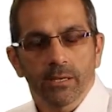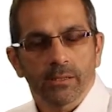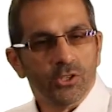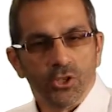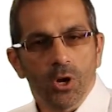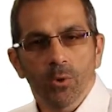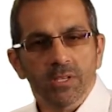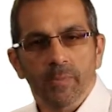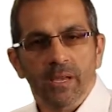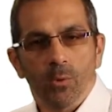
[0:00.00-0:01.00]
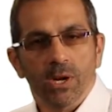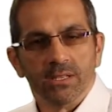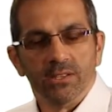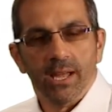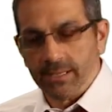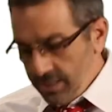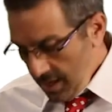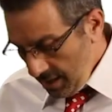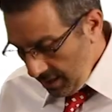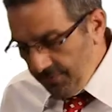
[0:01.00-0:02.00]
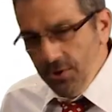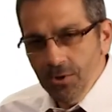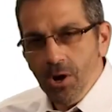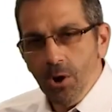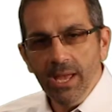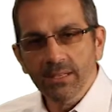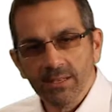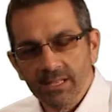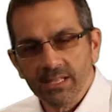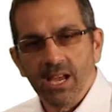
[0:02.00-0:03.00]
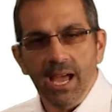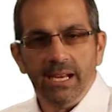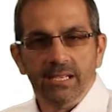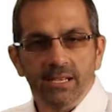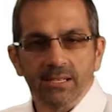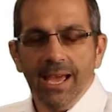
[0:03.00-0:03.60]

There should always be a what's next. If you into this guy and he says,